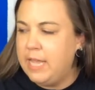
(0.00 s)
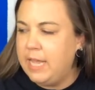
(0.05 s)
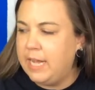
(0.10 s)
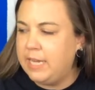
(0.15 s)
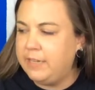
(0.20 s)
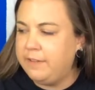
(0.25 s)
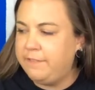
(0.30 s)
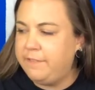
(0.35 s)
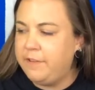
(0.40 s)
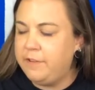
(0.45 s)

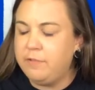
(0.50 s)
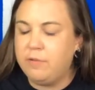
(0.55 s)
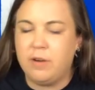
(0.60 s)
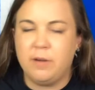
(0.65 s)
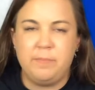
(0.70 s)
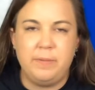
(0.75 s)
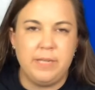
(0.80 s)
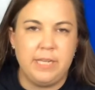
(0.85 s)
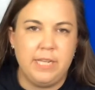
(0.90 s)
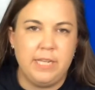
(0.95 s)
And if you
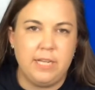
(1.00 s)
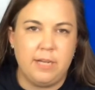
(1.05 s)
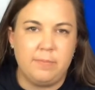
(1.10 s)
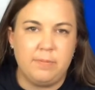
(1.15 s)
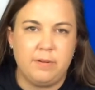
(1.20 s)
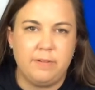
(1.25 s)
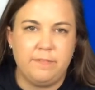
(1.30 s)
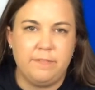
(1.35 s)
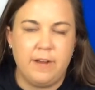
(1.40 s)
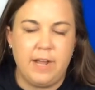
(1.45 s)
are picking
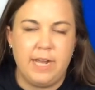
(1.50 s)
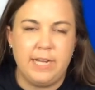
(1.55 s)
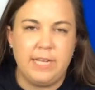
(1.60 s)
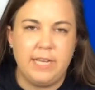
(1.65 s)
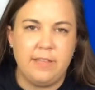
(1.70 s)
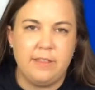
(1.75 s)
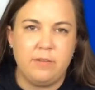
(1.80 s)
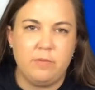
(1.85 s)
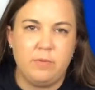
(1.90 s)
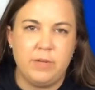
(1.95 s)
up on
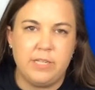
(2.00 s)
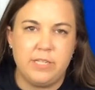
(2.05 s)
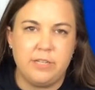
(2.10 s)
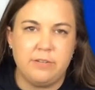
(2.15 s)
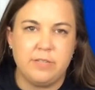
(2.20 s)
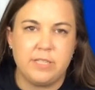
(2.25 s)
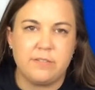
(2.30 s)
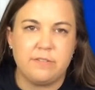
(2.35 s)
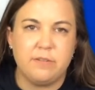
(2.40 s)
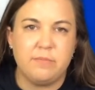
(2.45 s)
Friday, the
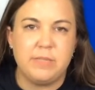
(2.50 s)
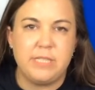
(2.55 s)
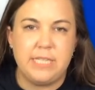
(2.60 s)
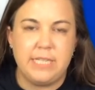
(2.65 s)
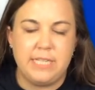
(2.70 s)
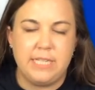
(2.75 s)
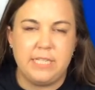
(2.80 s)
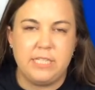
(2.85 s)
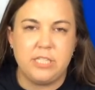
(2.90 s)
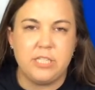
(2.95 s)
window is from
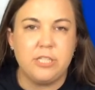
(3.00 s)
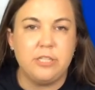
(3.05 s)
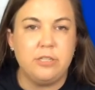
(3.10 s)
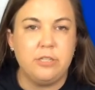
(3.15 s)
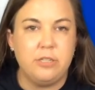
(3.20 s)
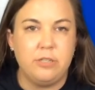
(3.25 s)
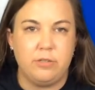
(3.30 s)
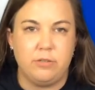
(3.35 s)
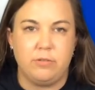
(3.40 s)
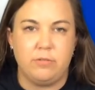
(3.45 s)
10 to
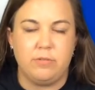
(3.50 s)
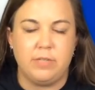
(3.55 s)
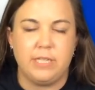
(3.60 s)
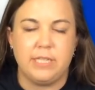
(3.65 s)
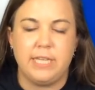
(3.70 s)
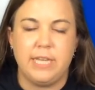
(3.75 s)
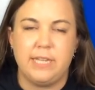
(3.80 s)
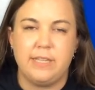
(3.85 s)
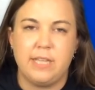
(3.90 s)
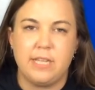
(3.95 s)
noon.
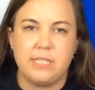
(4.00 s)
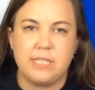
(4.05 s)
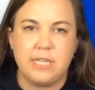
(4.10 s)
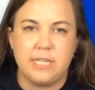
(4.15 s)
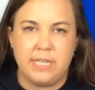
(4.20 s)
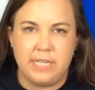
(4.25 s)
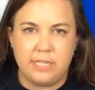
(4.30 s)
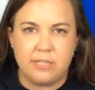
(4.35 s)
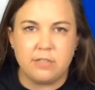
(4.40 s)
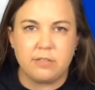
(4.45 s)
Again, that's
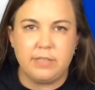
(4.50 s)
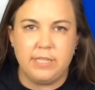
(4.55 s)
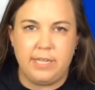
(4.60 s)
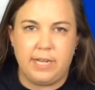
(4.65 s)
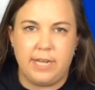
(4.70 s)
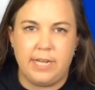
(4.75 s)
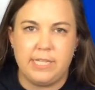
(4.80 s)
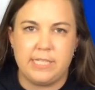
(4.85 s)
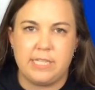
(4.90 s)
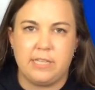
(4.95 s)
at Enderley
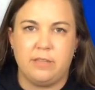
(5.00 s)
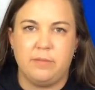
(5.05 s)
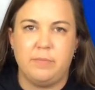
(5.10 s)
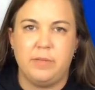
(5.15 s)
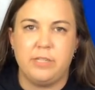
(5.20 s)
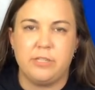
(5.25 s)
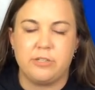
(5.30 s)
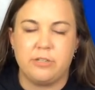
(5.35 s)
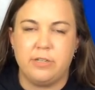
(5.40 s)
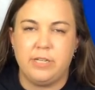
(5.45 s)
Heights
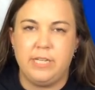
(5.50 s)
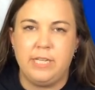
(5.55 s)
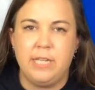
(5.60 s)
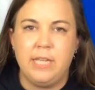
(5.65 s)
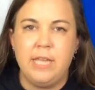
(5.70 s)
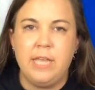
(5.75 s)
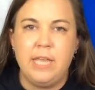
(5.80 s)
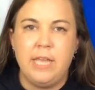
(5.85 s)
Elementary.